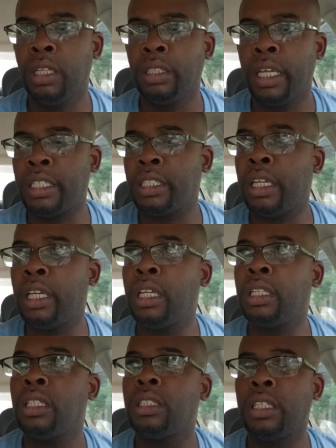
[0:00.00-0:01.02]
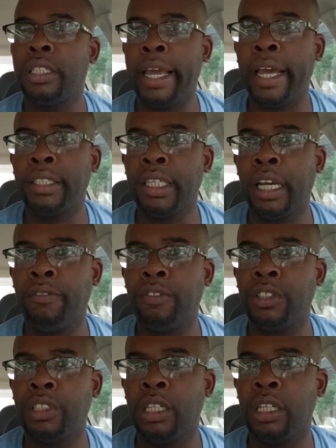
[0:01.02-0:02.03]
that's in the downtown
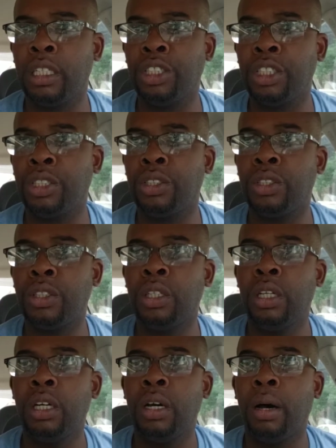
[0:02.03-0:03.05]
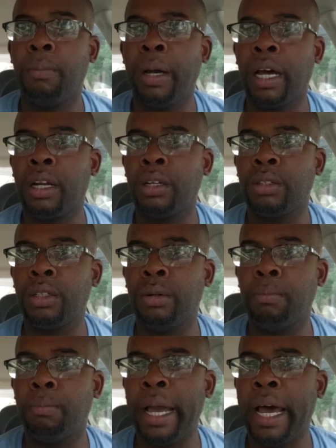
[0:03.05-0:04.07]
vicinity, just about a
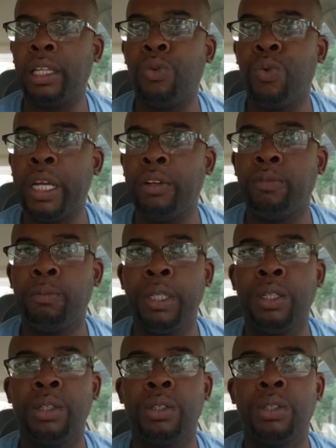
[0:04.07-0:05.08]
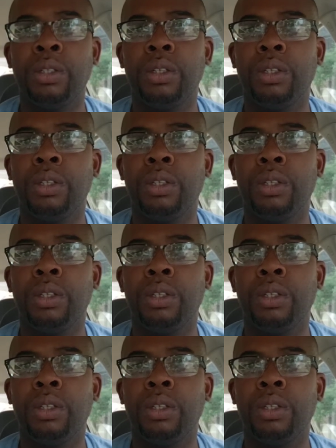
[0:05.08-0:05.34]
good mile away from here.